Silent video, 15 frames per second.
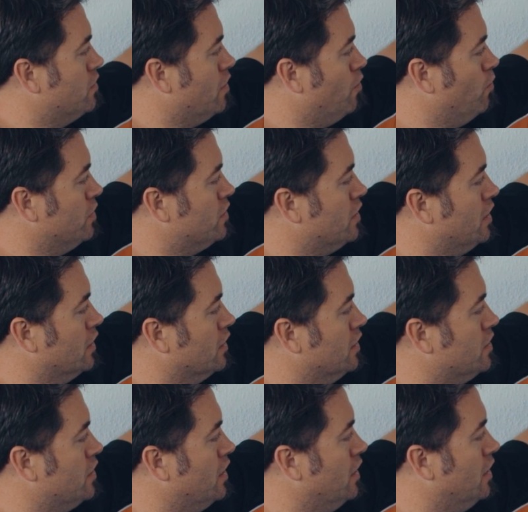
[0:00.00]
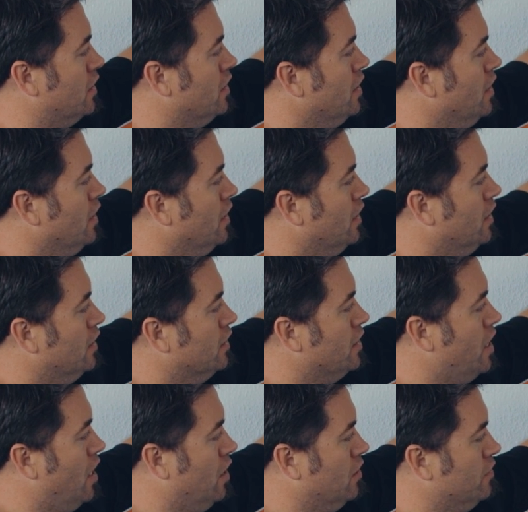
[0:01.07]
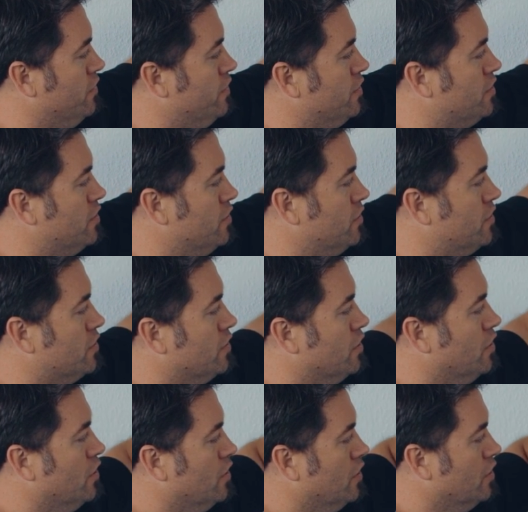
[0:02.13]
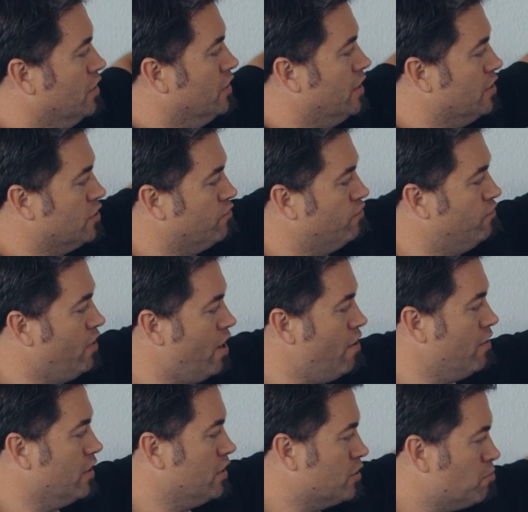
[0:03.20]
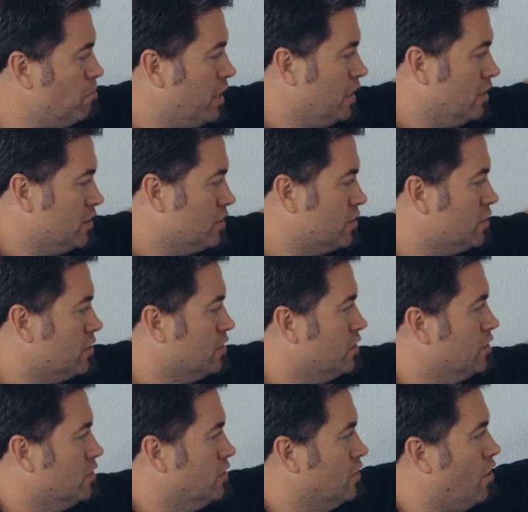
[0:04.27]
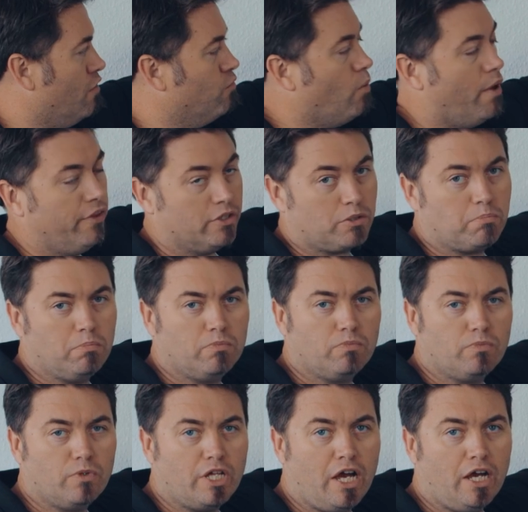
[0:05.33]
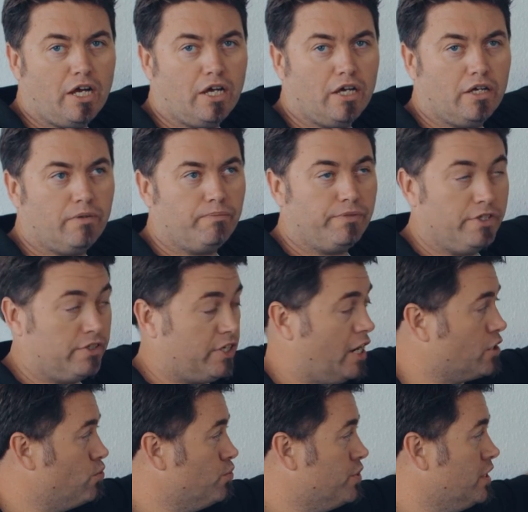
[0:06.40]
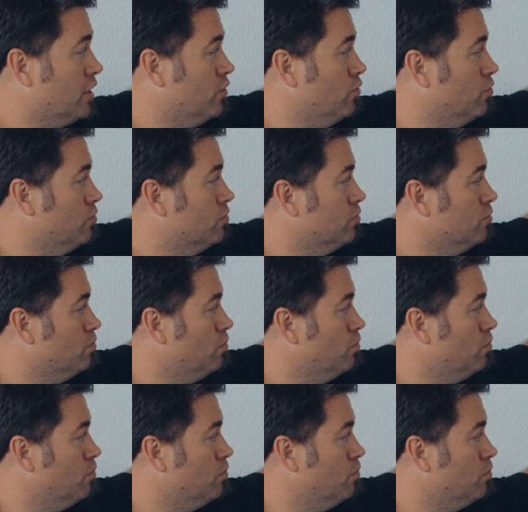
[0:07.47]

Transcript: So we're seeing this here. Now, there's various means of what this actual signal